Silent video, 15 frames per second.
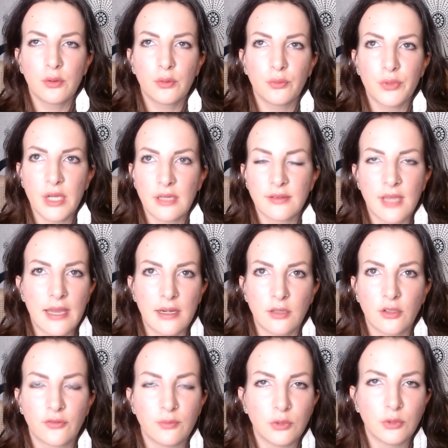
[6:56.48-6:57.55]
we are
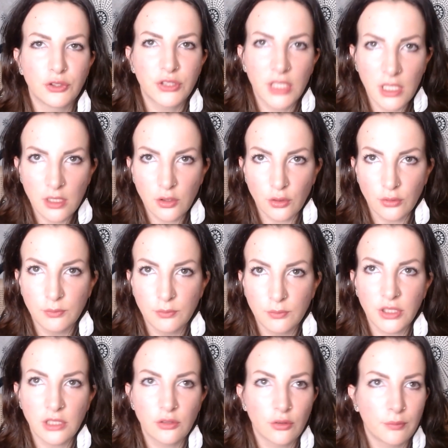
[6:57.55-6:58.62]
tired of
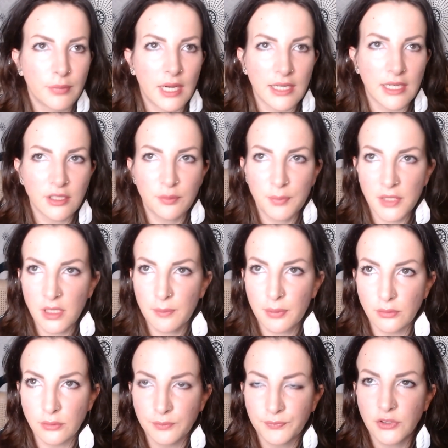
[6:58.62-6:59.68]
mosquito bite
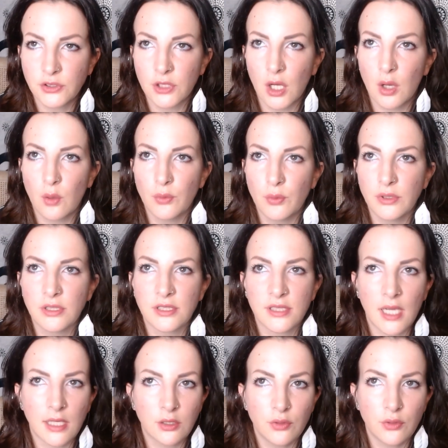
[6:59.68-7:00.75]
people, so we
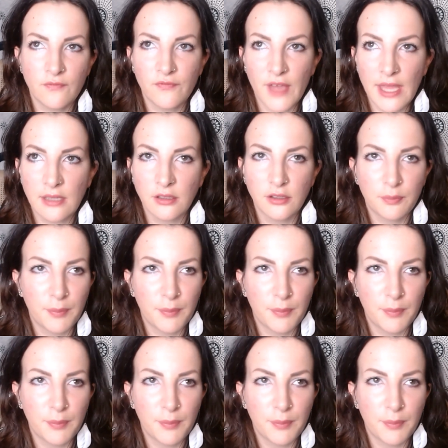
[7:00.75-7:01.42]
decide to invent